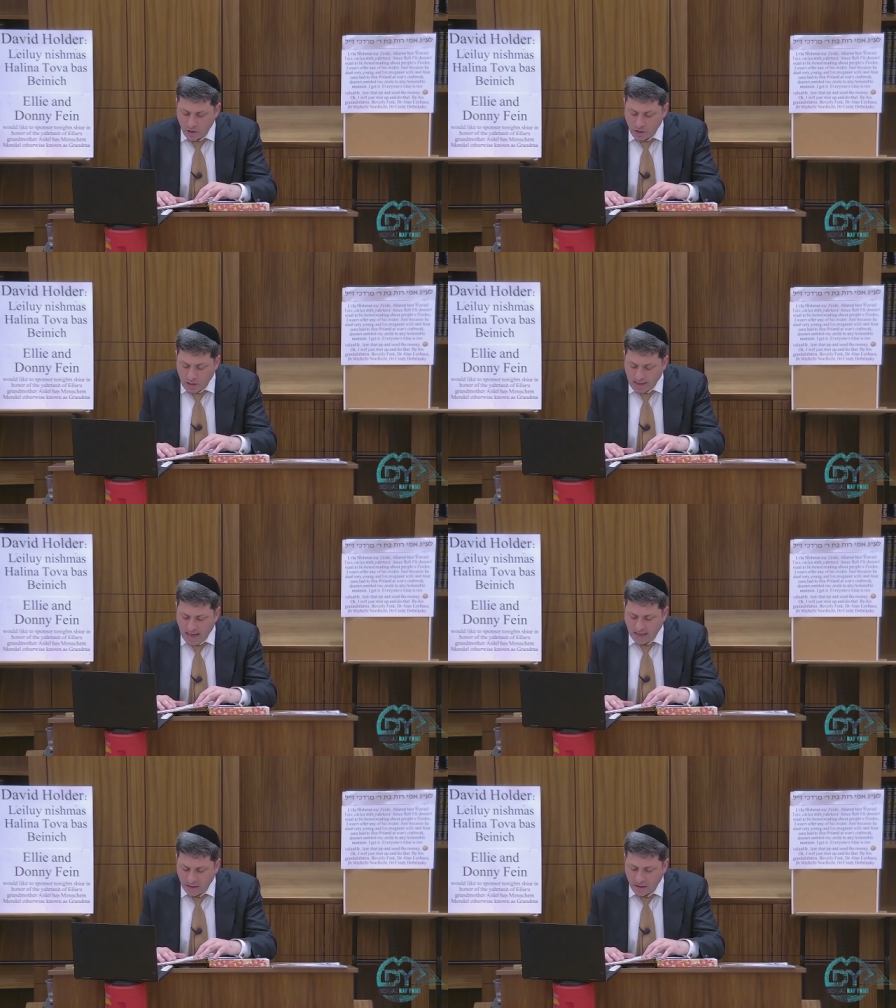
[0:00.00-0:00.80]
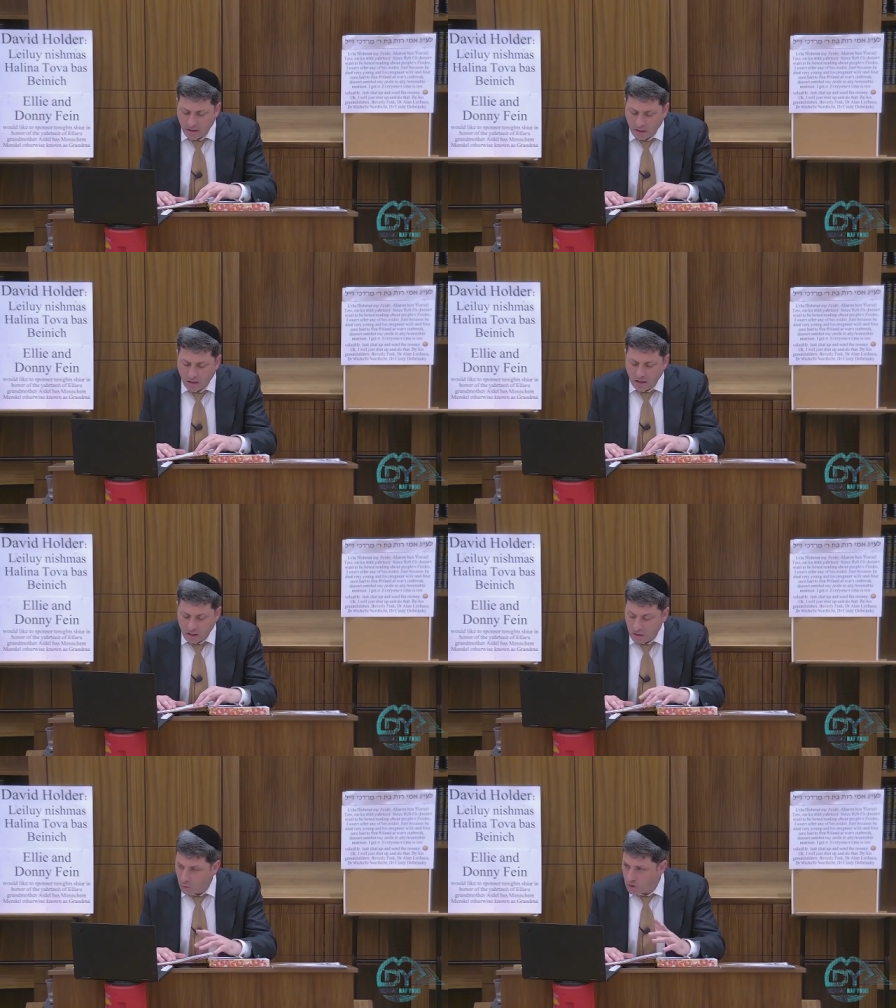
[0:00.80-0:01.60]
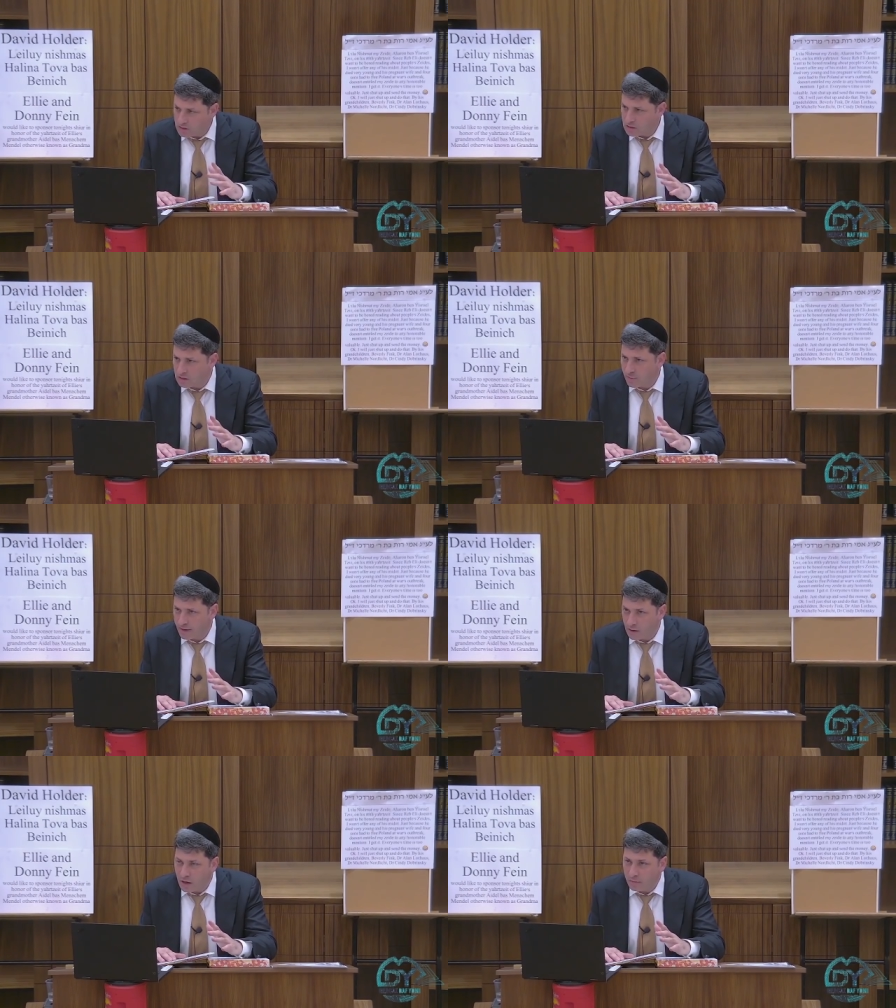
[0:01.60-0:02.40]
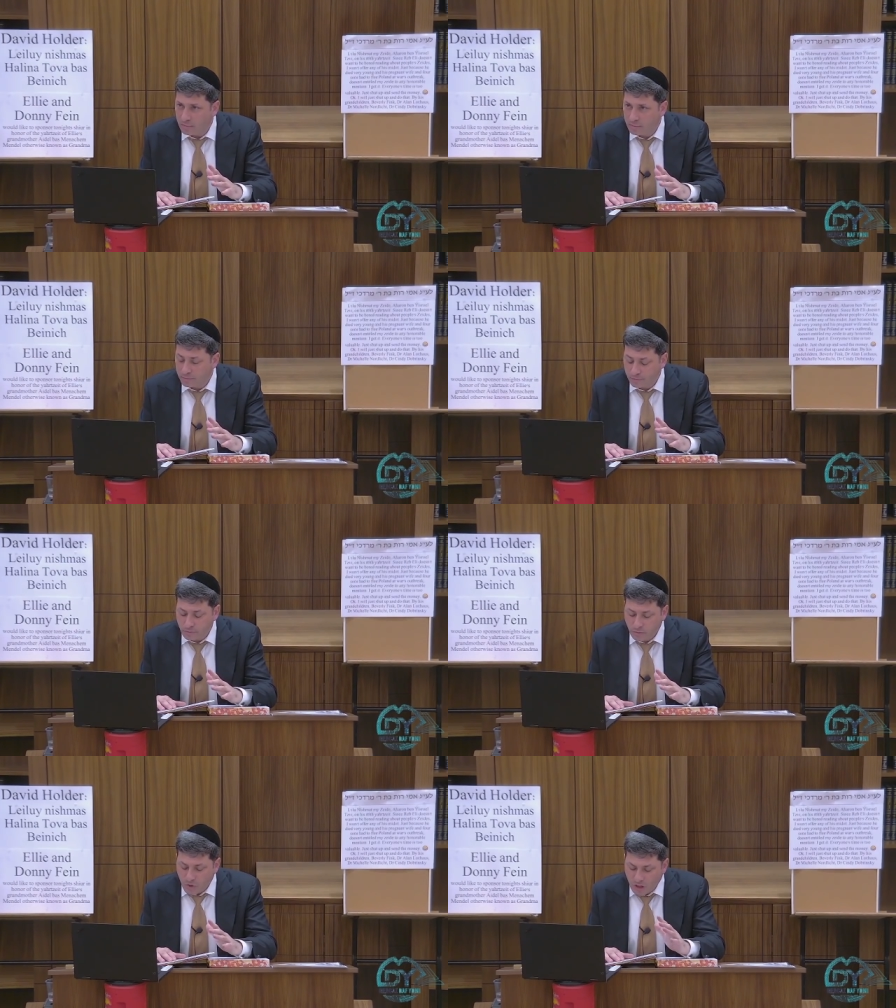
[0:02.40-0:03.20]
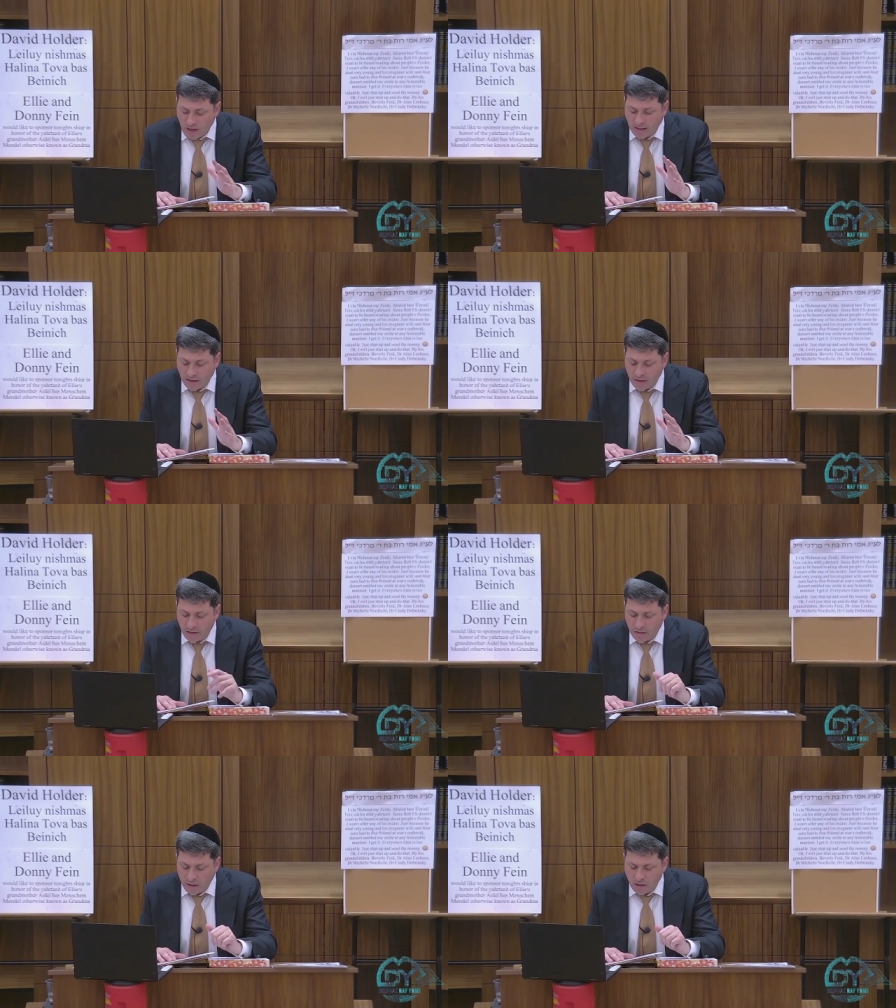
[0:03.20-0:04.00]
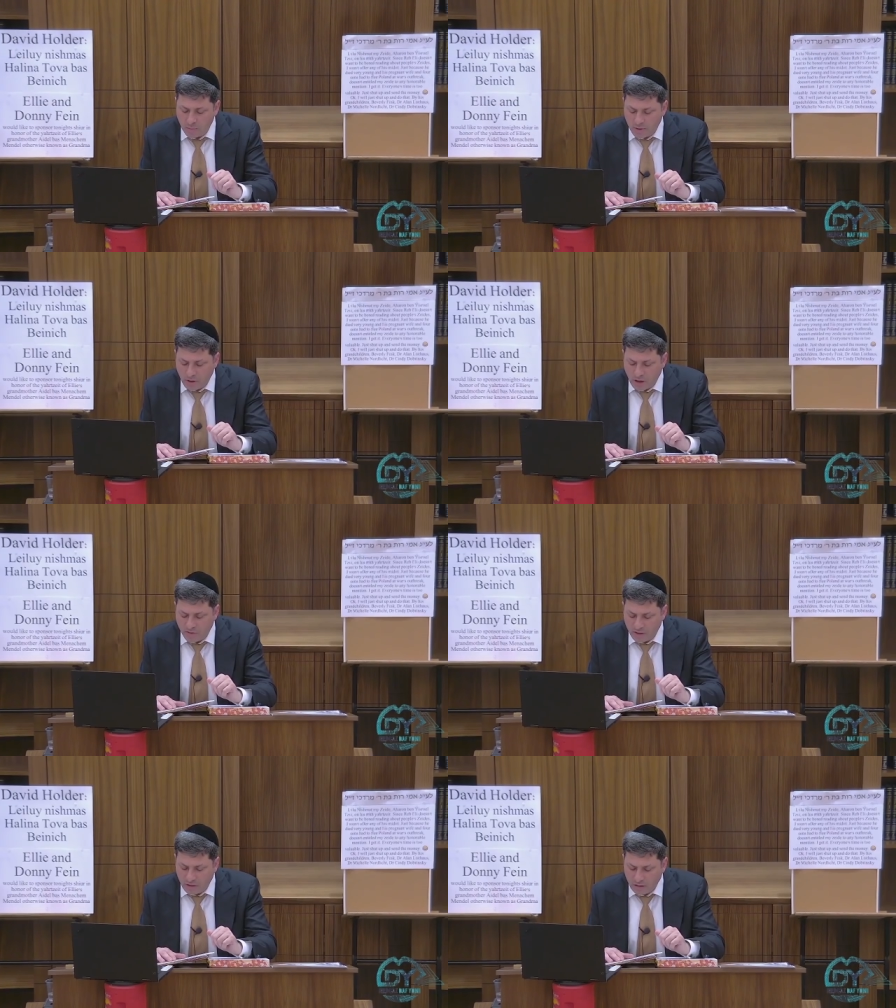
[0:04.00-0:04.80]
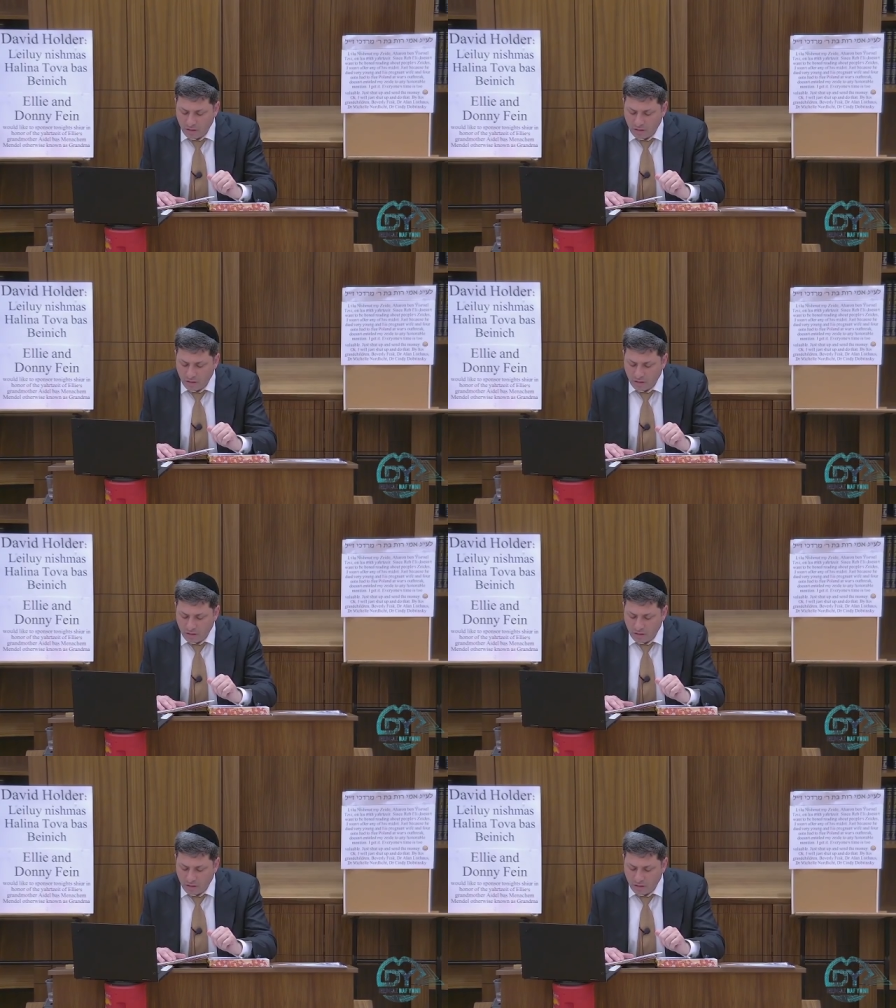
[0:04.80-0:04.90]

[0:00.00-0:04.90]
you cannot, once it's asr no, you're not allowed to heat up an oven.